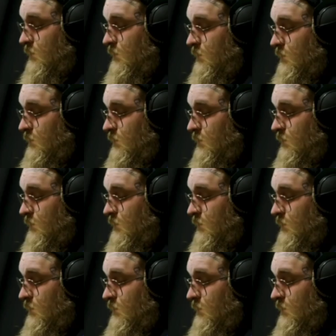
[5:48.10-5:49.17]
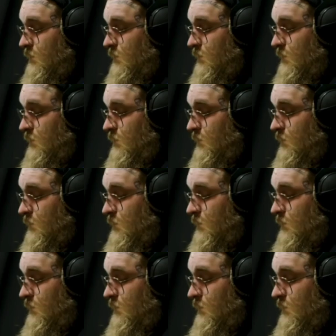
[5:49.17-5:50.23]

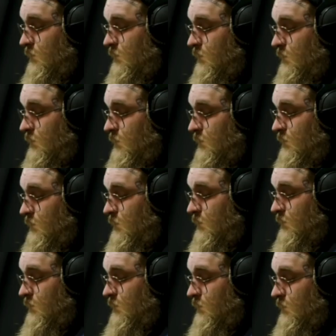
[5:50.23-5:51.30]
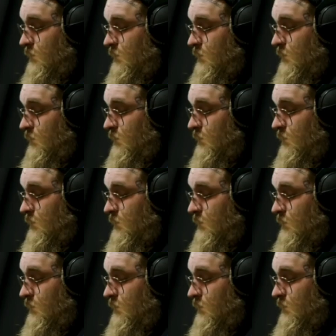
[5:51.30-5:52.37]

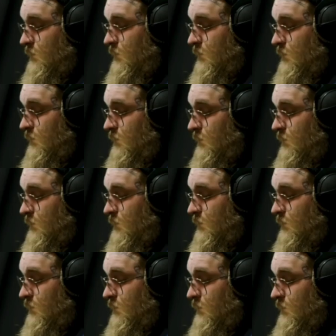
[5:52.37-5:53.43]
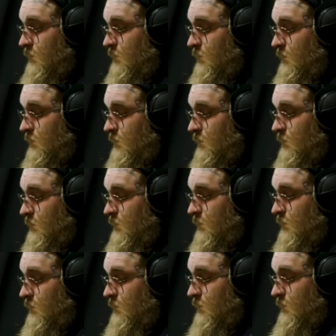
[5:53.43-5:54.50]

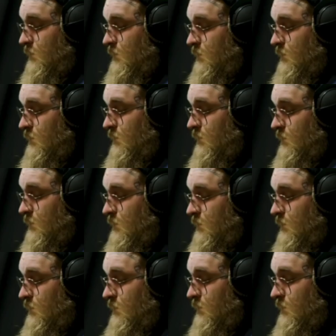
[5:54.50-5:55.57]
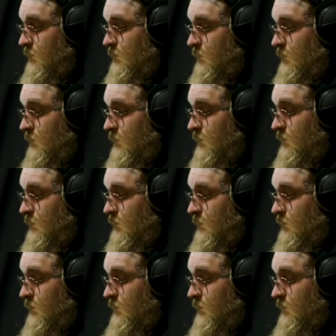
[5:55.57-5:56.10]
(not speaking)